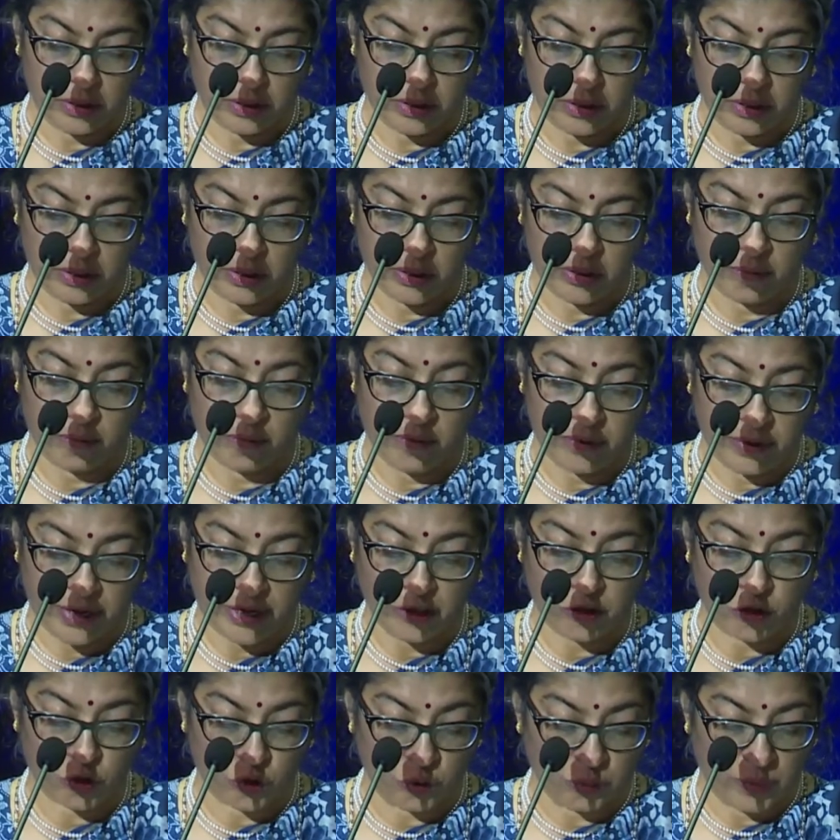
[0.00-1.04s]

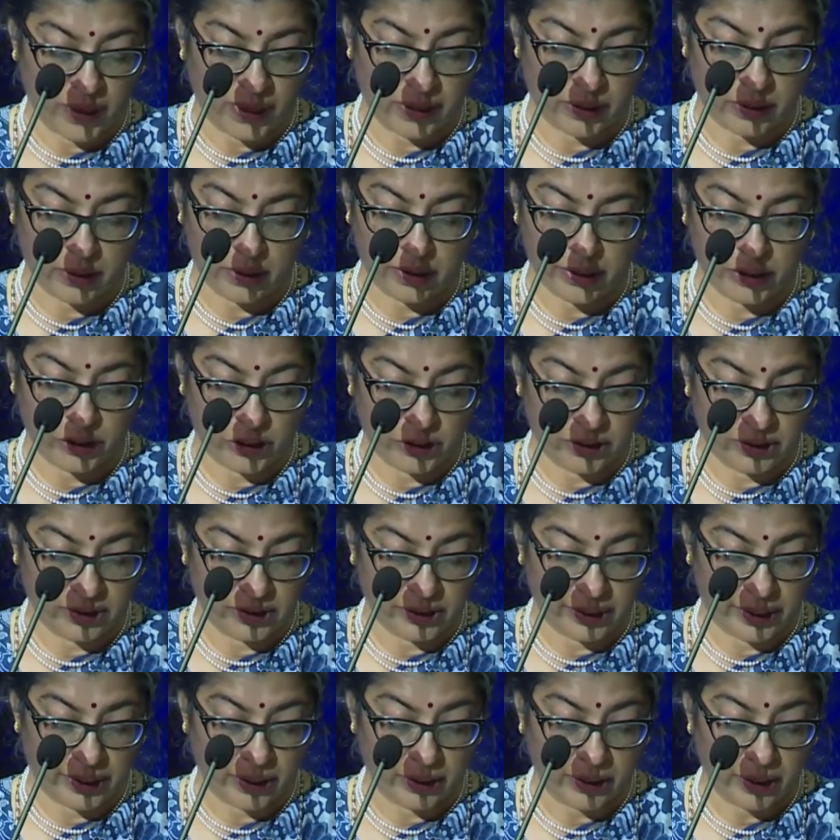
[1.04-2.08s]
Rajkumar Ranjan
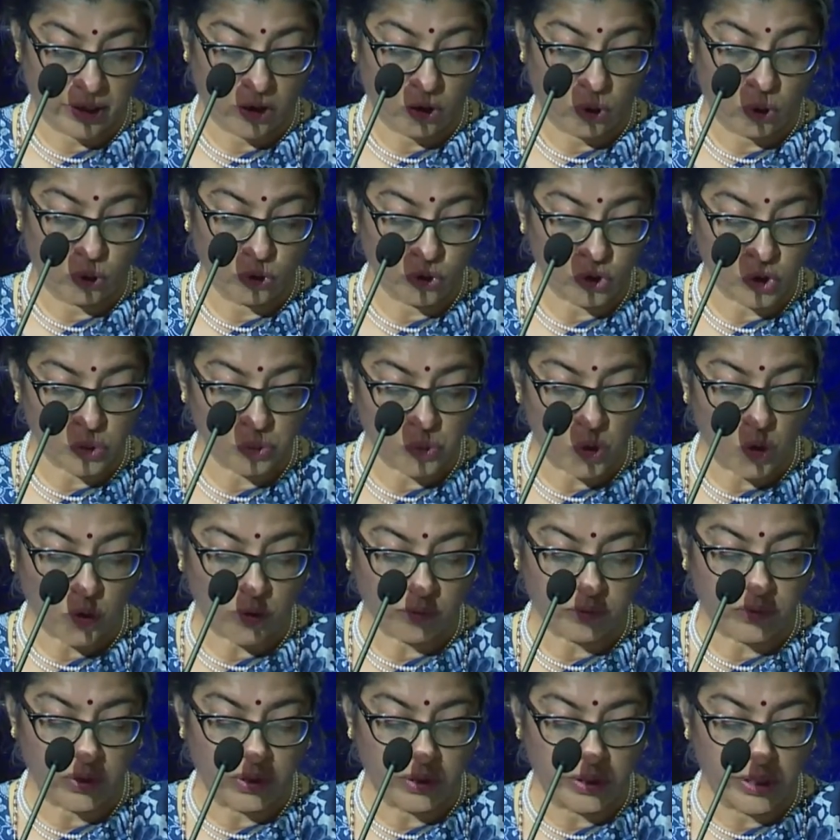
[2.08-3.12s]
Singh also spoke
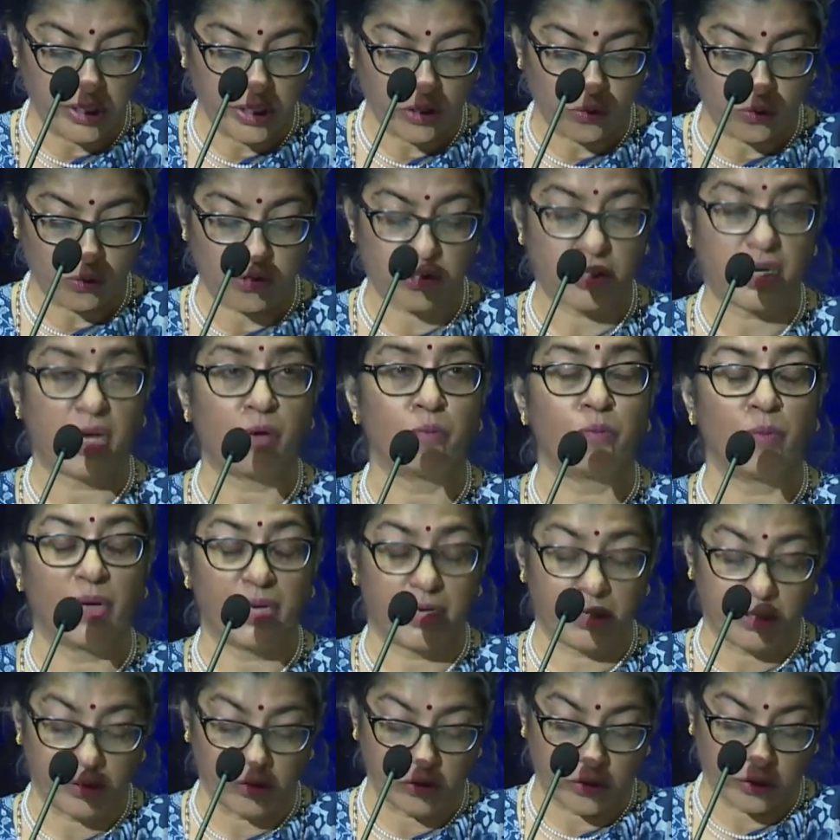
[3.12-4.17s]
of the need to share
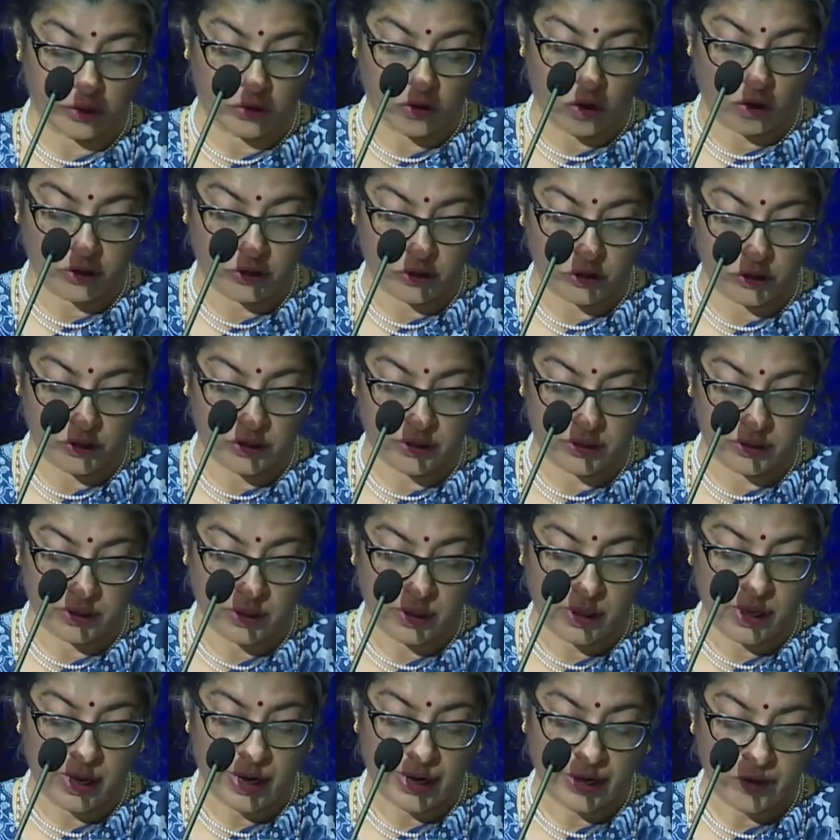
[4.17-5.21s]
medical technologies
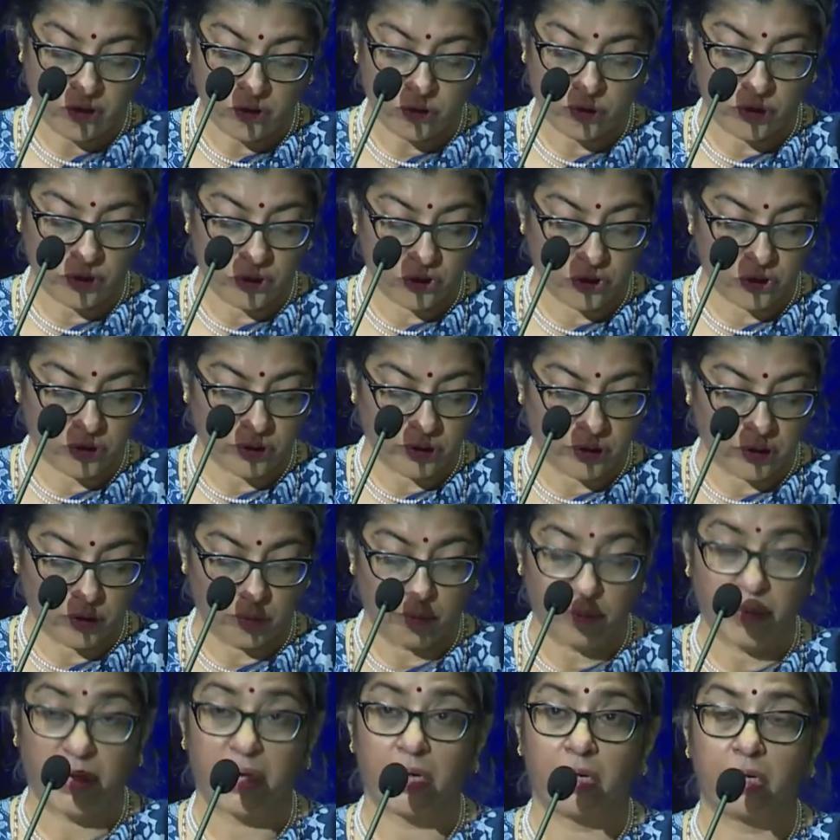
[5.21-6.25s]
and traditional
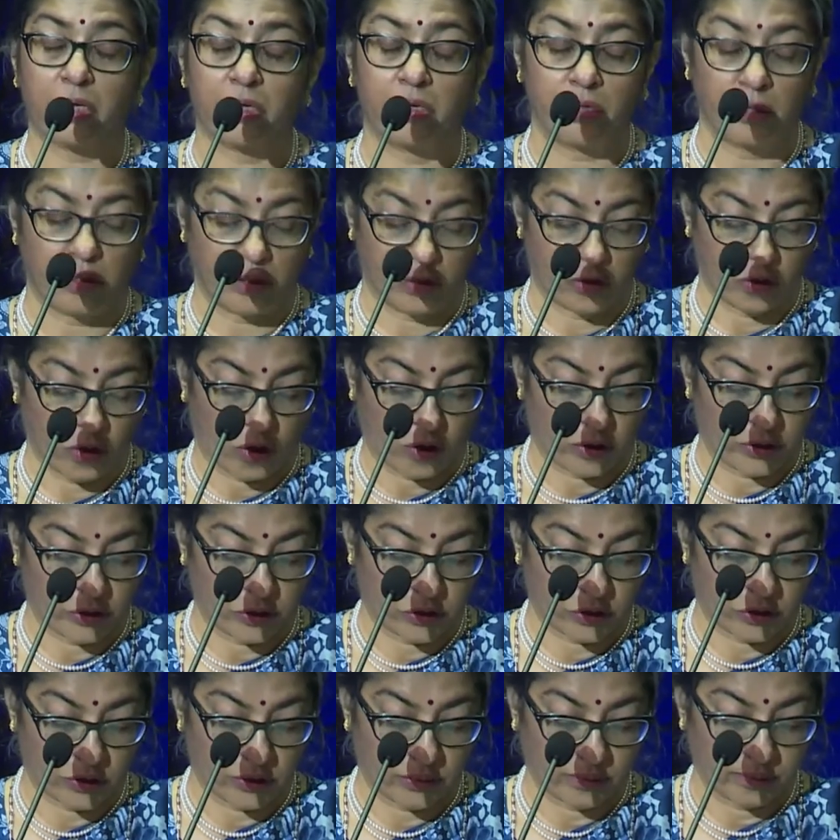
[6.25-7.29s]
medical knowledge.